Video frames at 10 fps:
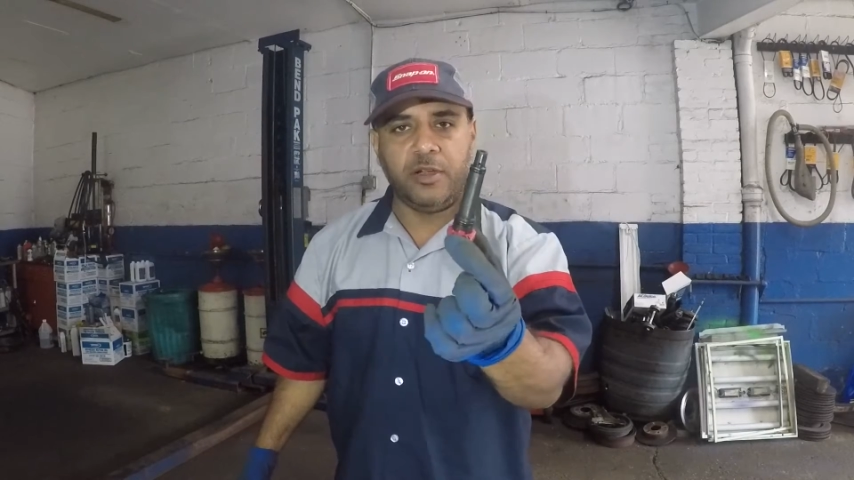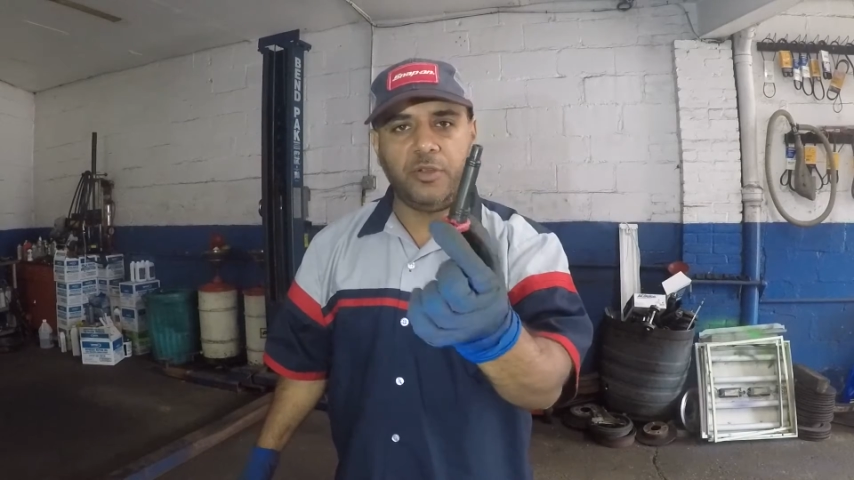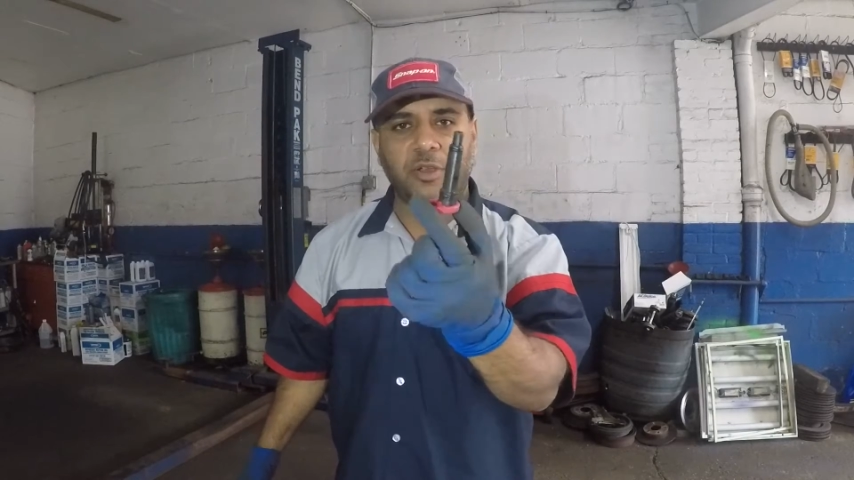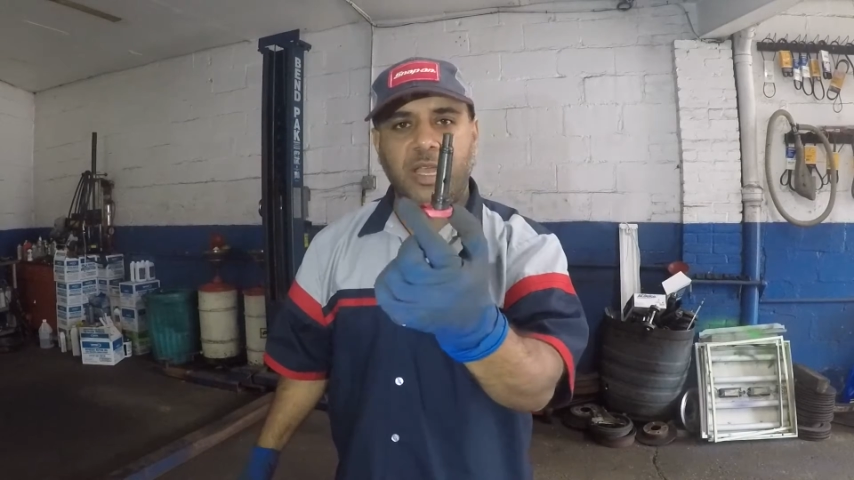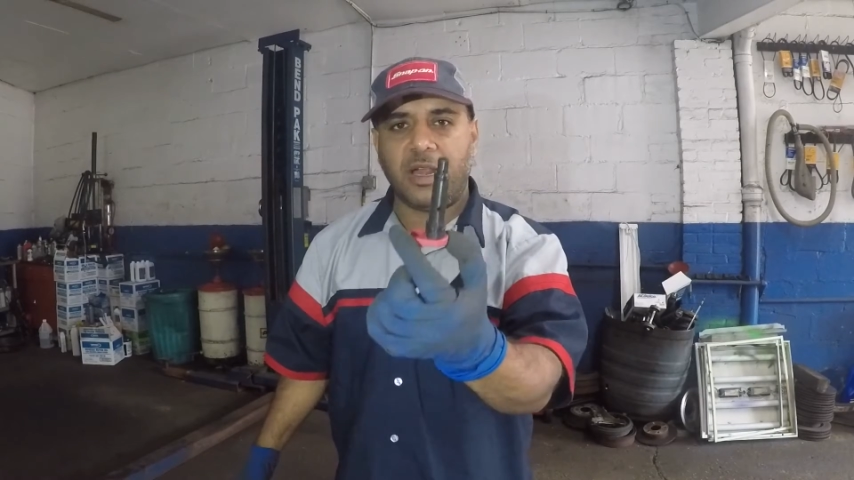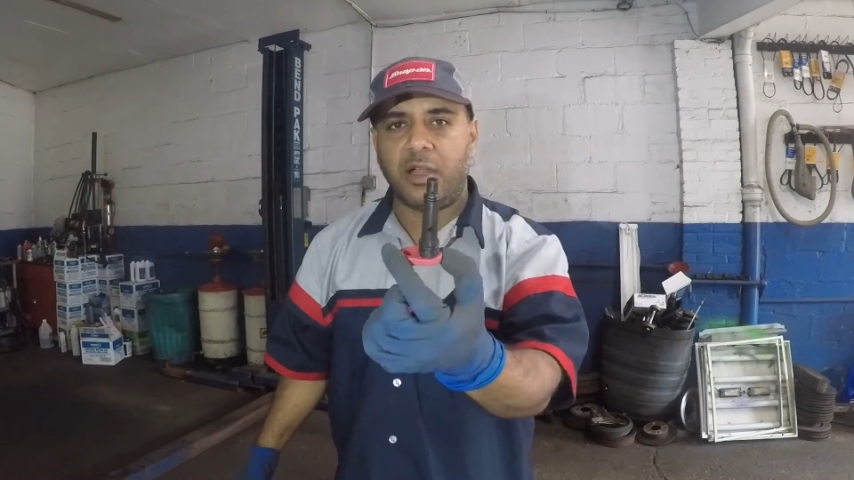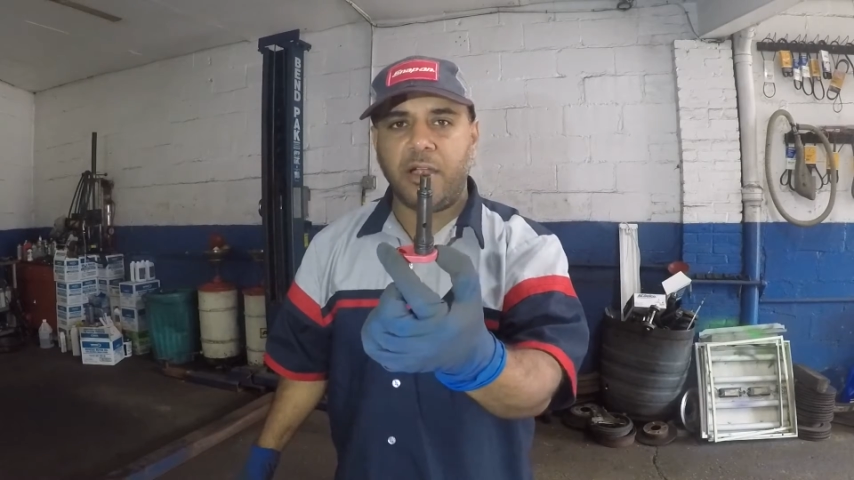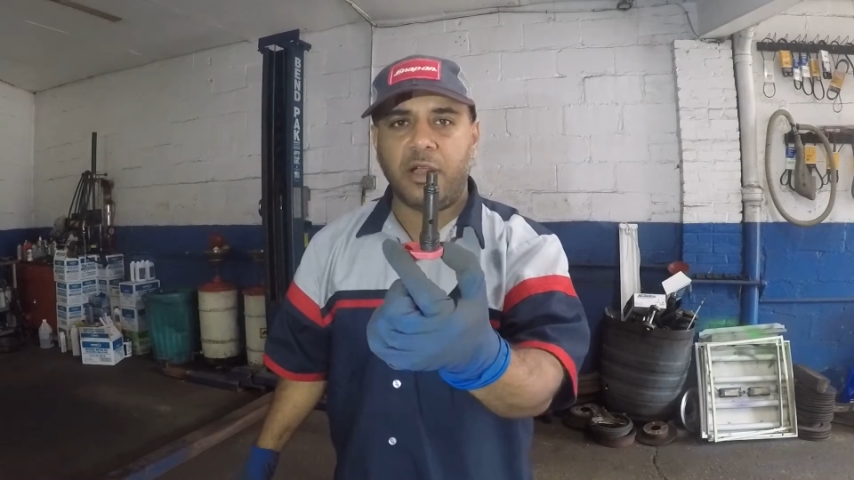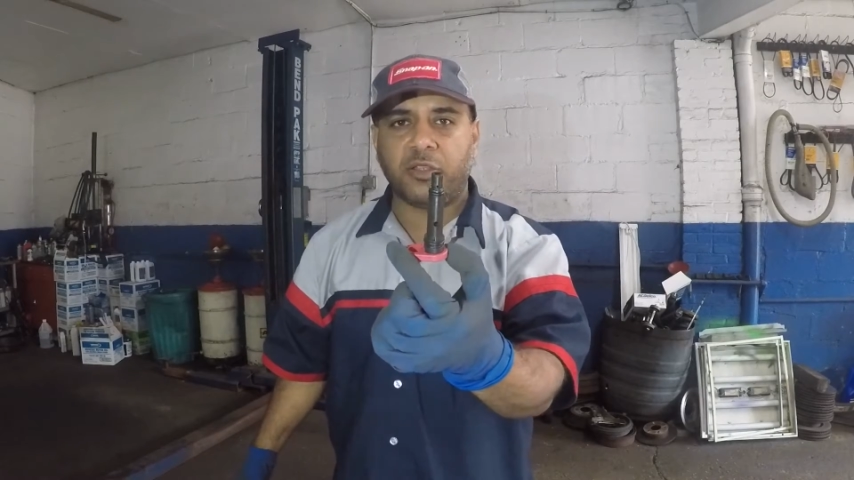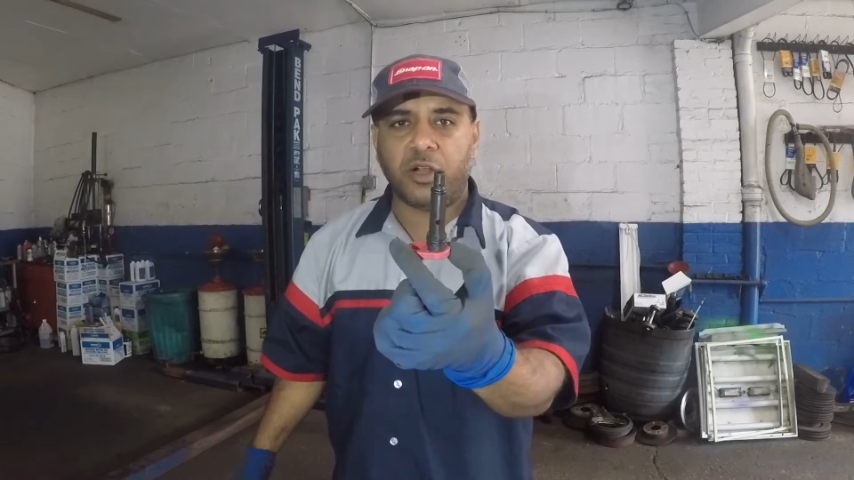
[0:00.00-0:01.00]
You can get it
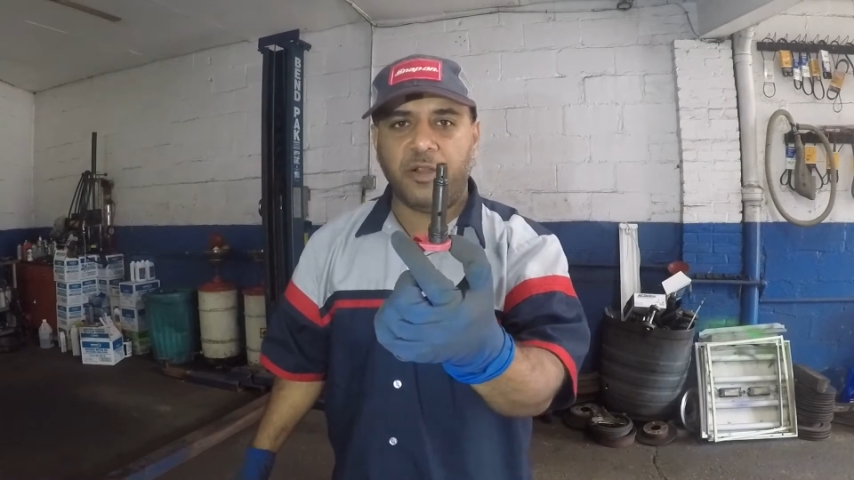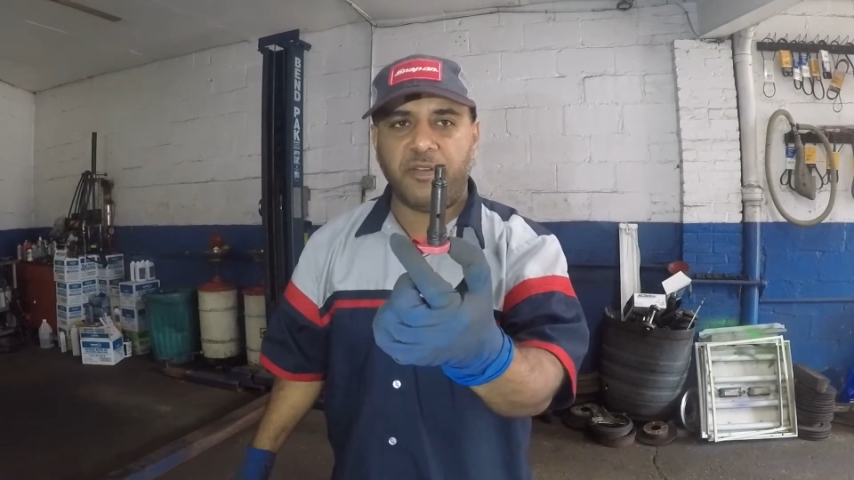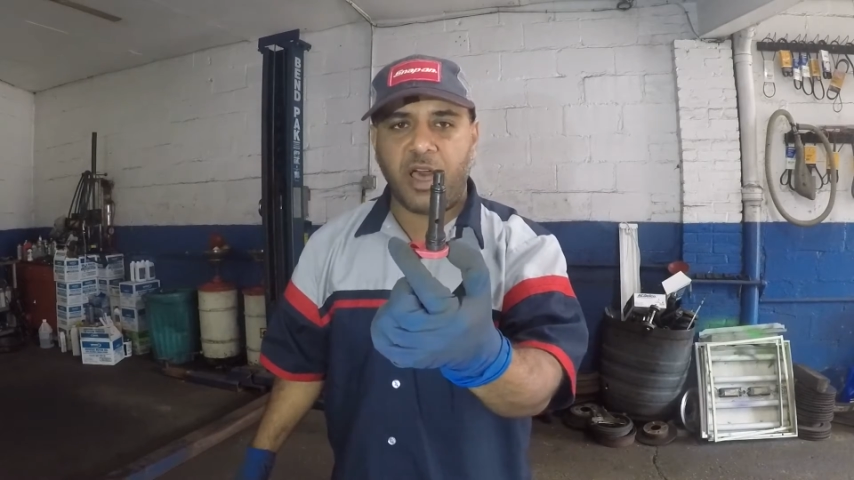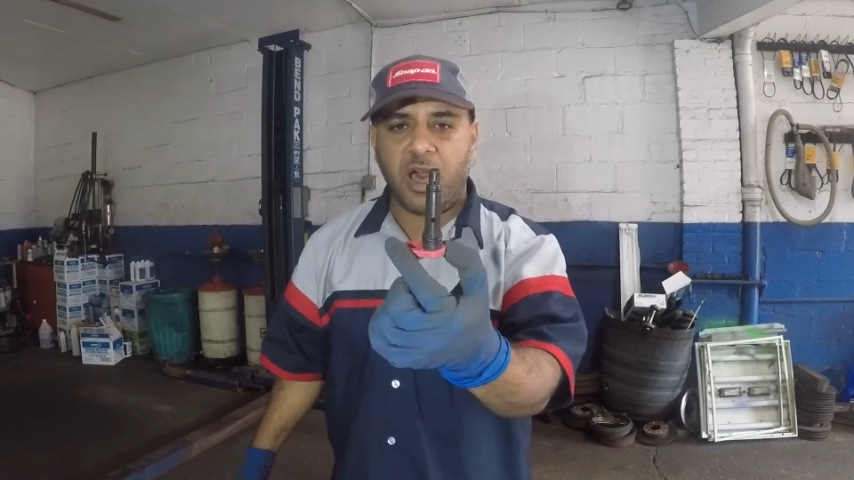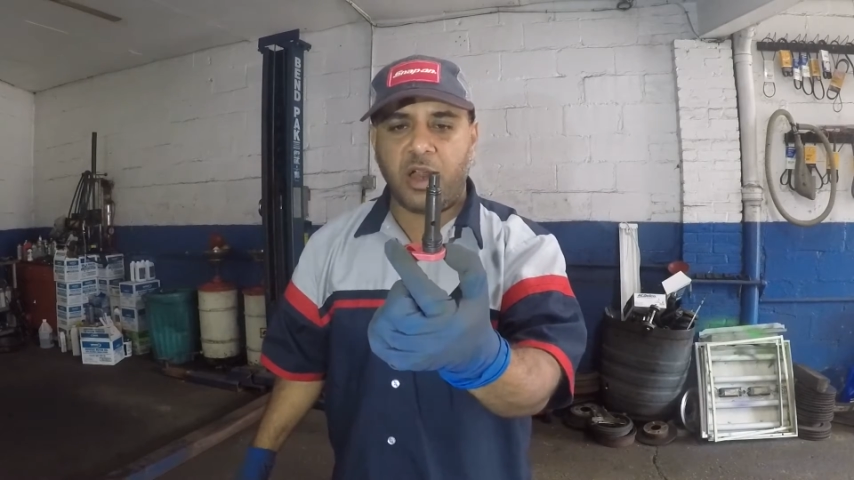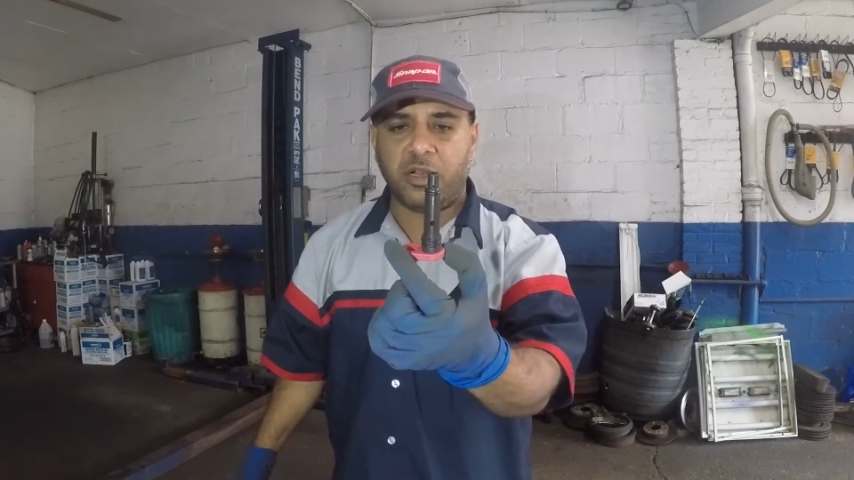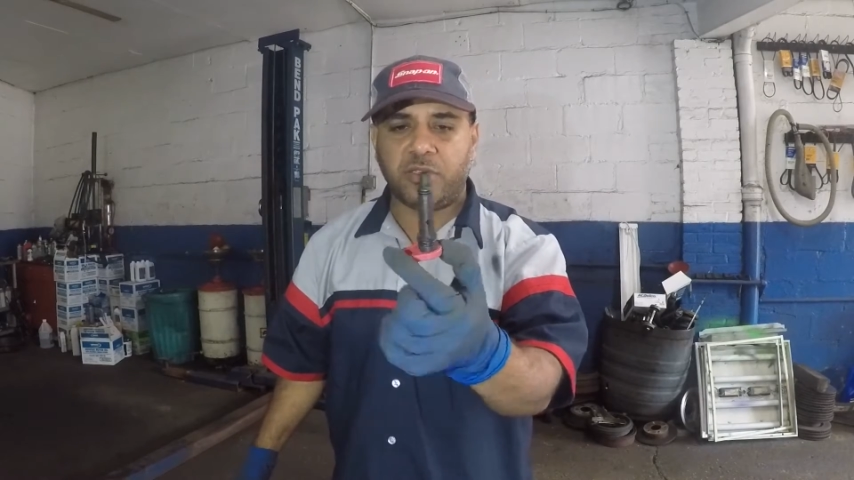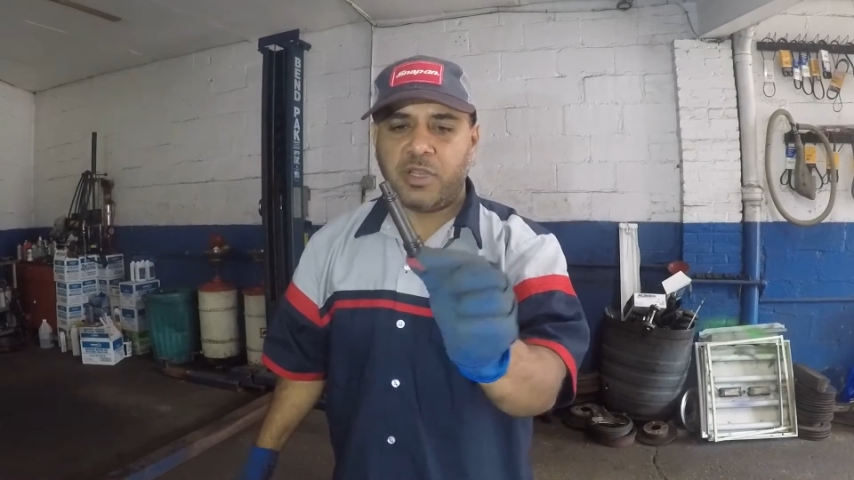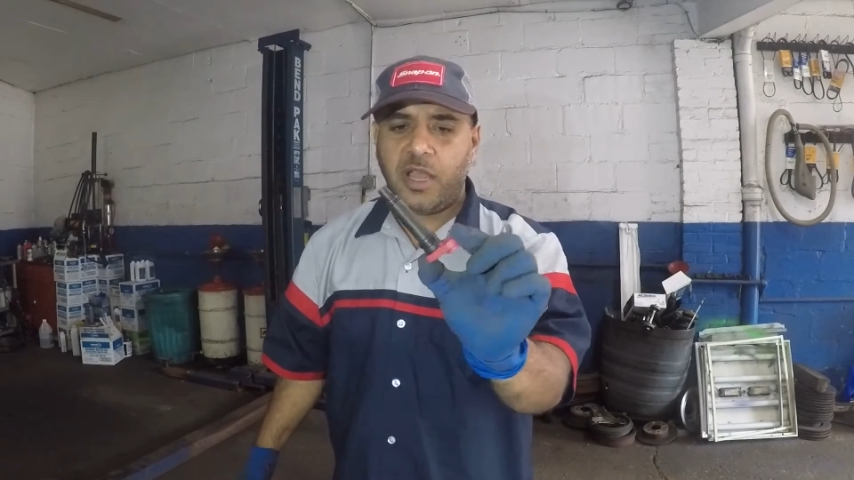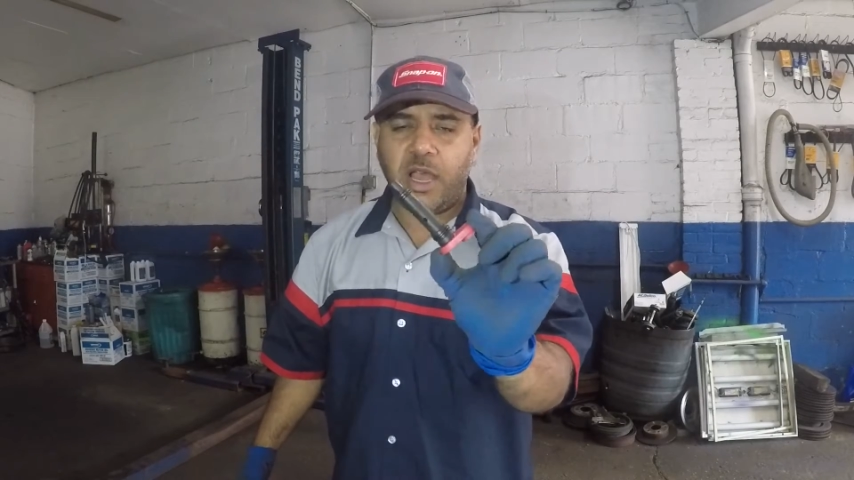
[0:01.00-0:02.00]
under $35.